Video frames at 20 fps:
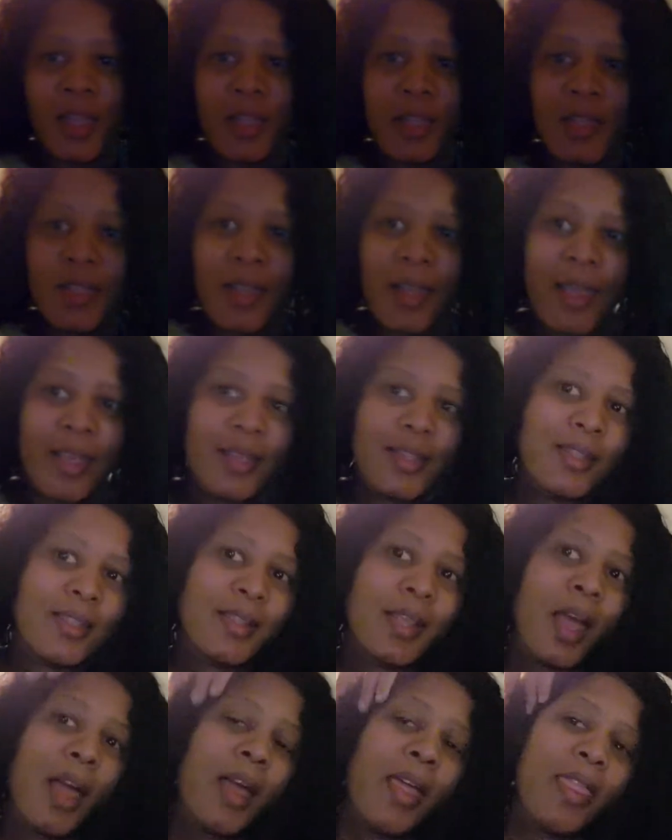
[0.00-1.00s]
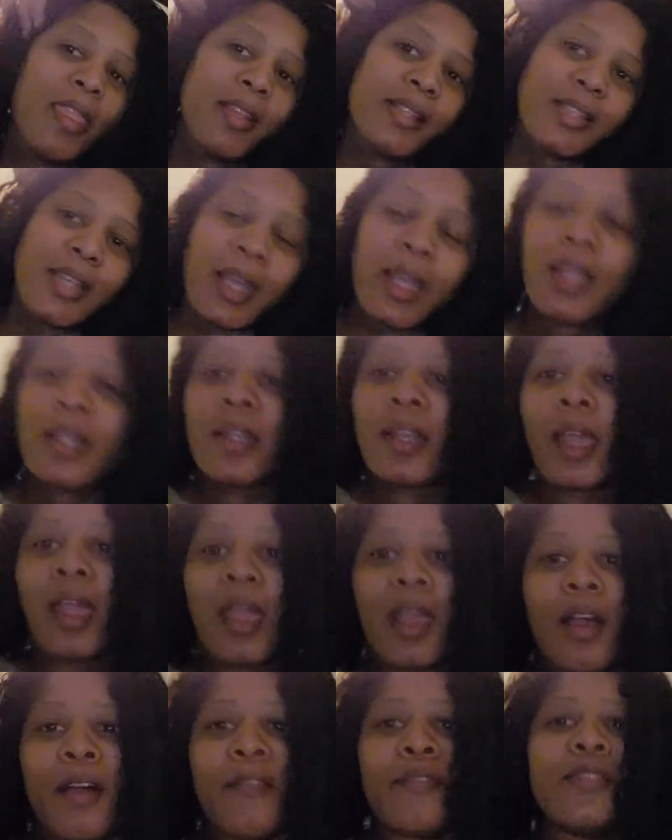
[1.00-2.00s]
today is the second
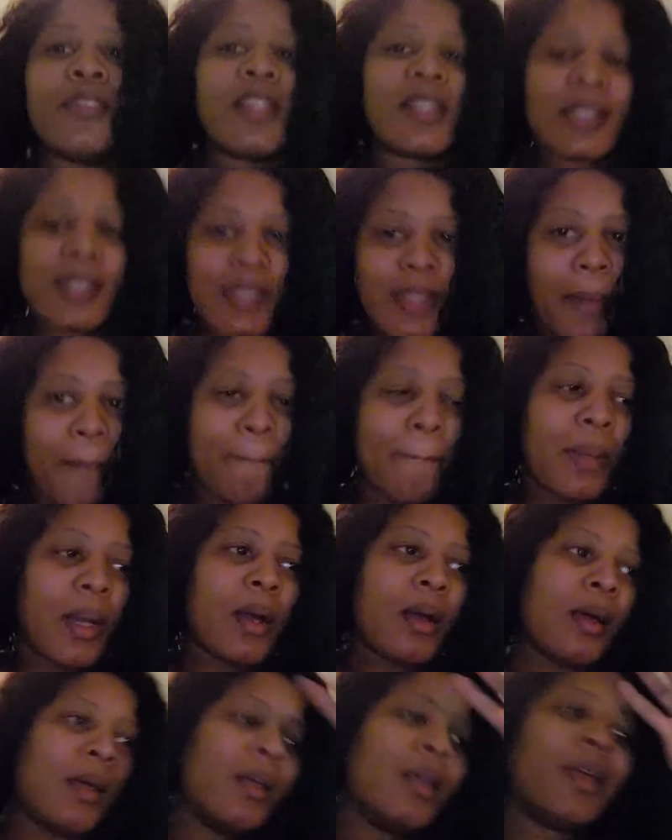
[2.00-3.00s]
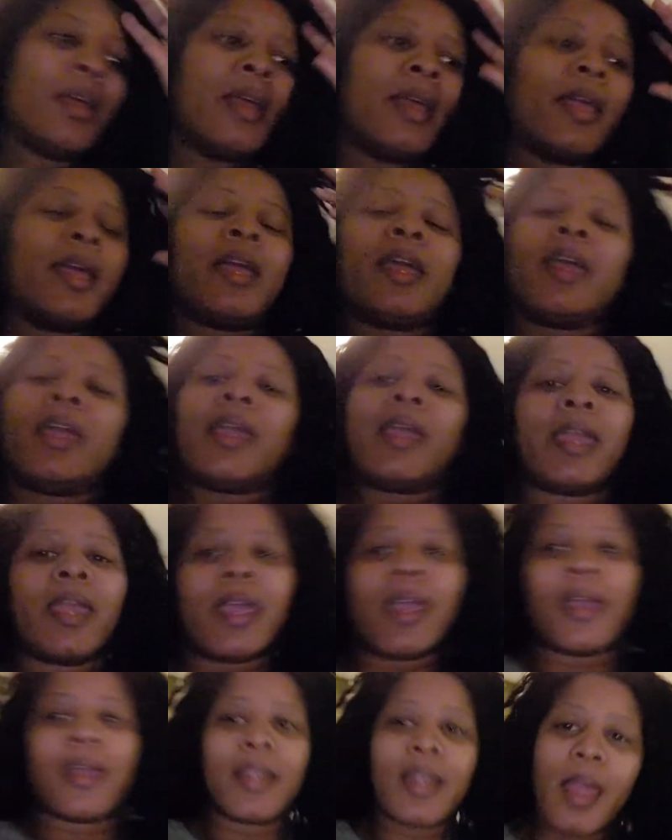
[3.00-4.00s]
day of December,
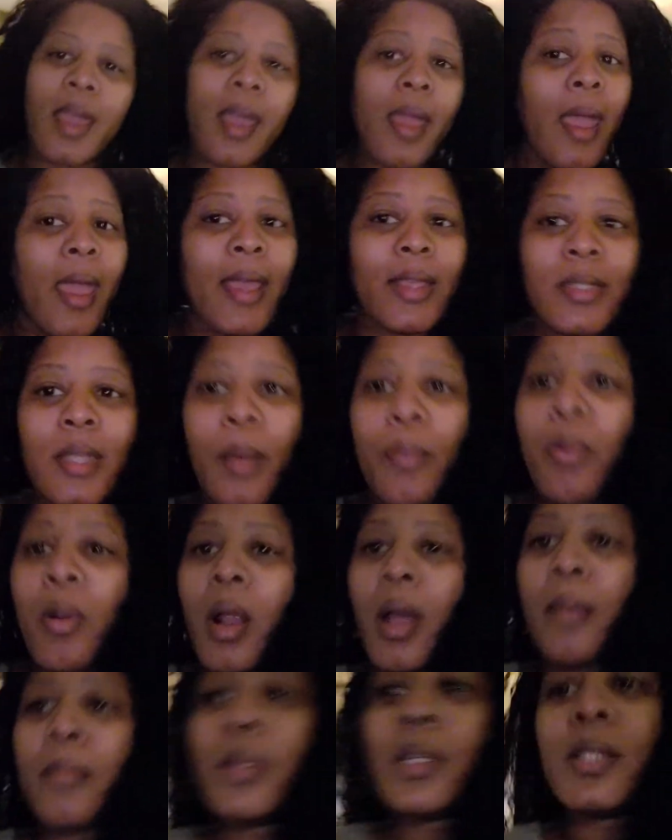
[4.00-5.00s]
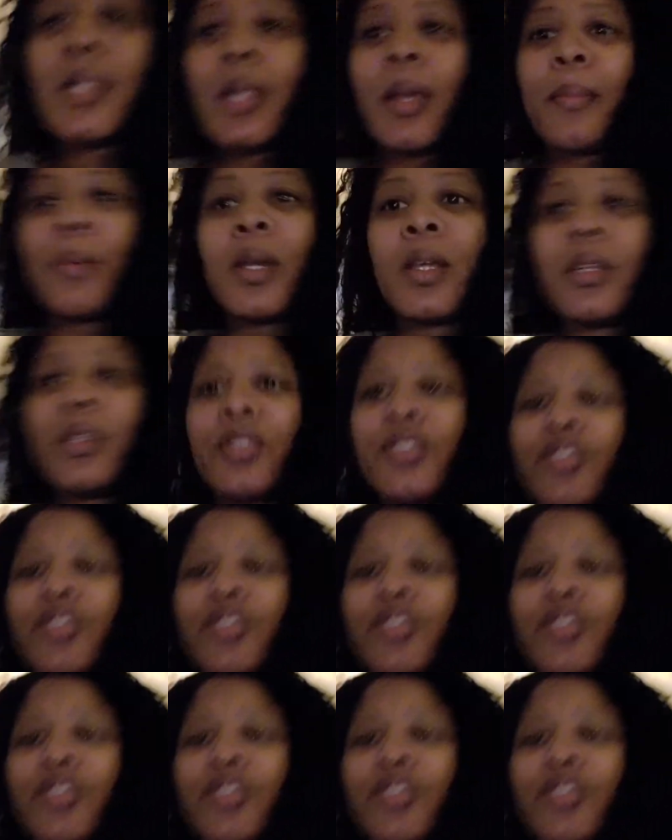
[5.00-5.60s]
and as I promised, I'm gonna